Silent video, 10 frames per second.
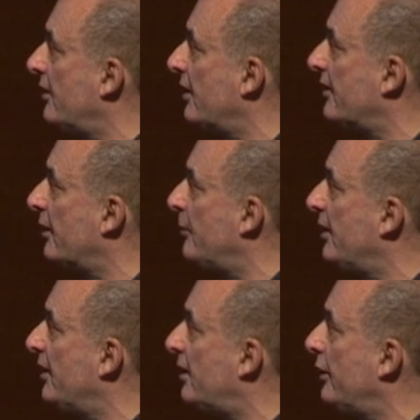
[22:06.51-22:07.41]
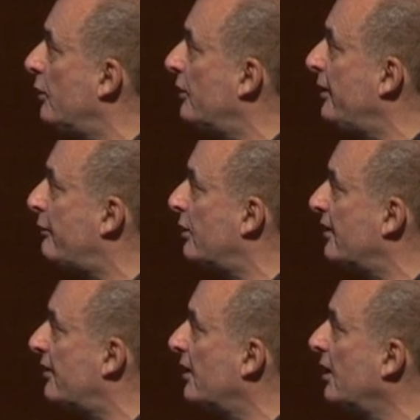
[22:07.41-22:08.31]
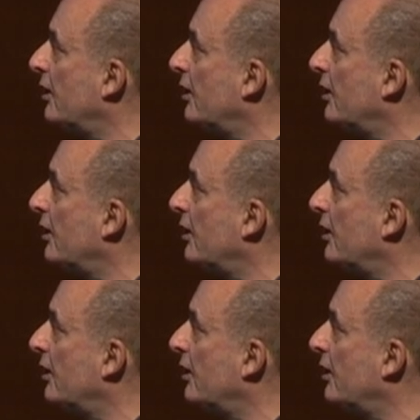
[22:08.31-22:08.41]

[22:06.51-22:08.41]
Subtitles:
is that there's basically no difference